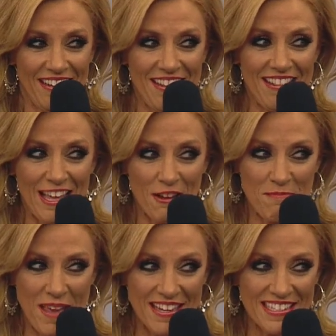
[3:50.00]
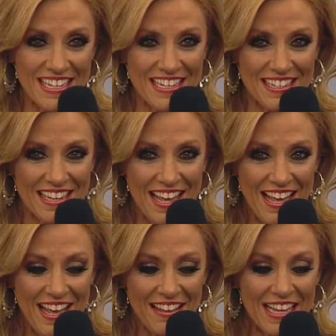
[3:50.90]
Isn't that amazing?
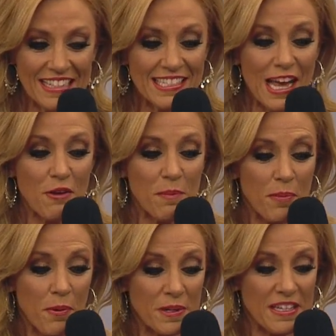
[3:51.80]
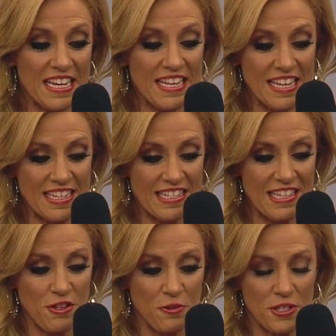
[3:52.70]
That's how important it is that
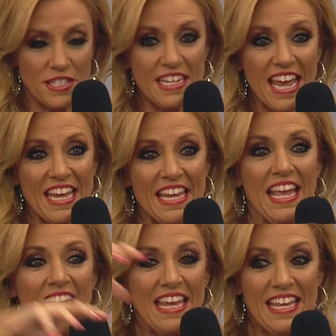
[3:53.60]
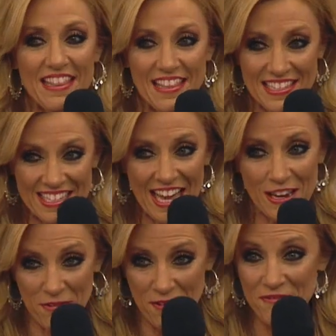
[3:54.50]
you stay in this kind
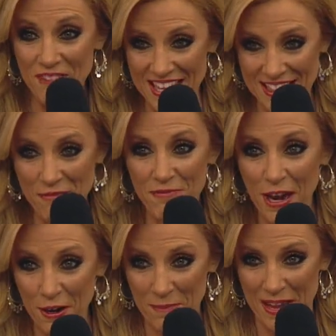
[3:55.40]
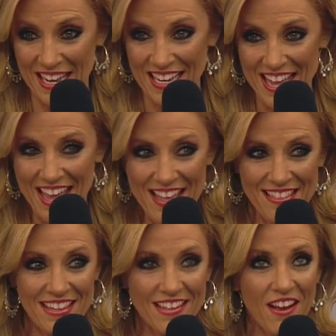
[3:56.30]
of a faith environment
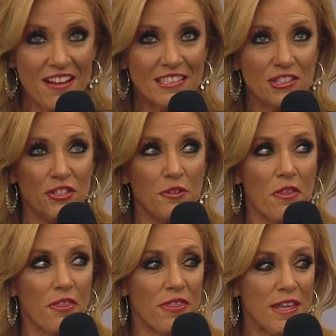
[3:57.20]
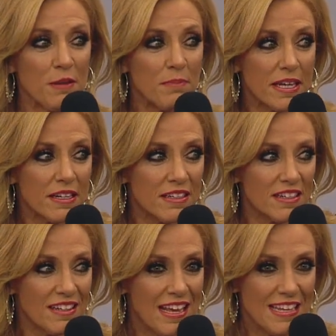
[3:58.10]
that causes you to think
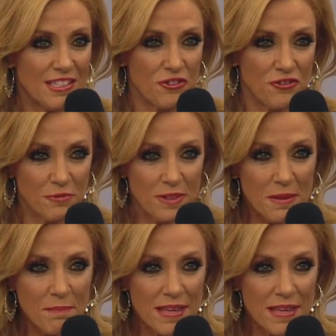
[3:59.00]
bigger, to dream